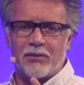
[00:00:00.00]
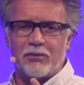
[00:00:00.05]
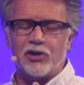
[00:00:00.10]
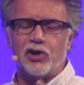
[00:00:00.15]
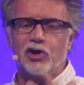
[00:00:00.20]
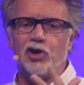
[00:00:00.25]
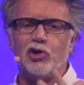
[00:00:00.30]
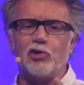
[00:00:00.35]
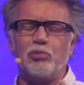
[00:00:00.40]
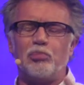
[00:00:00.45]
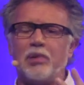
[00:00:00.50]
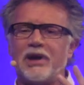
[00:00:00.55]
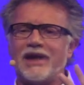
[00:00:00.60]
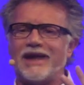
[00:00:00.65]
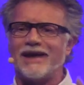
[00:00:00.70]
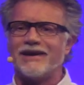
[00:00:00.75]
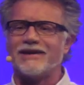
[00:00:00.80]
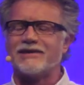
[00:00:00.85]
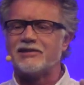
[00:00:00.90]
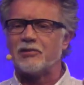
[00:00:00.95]
you
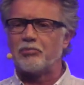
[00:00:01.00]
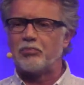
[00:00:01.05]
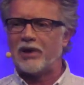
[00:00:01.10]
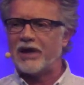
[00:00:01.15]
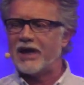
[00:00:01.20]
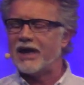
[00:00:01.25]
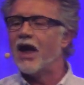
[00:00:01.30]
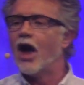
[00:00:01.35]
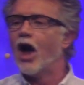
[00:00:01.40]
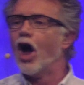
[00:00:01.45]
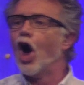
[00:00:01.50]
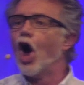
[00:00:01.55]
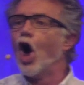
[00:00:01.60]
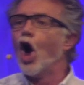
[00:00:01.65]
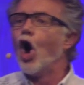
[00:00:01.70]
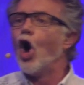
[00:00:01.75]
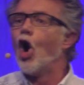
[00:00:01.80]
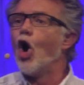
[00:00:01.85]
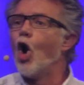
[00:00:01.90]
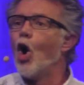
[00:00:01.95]
begin to be
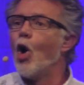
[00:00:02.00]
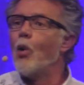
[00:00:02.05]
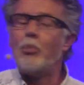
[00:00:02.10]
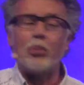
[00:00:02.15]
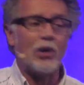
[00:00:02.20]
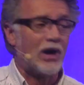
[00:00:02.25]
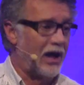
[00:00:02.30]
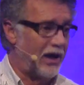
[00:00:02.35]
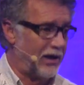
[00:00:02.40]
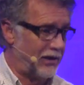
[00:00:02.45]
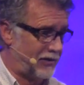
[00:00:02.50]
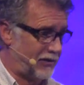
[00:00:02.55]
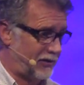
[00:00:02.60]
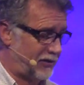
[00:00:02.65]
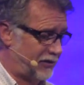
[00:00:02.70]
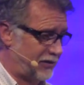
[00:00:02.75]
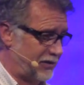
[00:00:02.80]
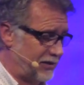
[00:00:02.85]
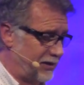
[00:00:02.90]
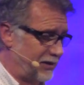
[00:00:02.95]
hopeless.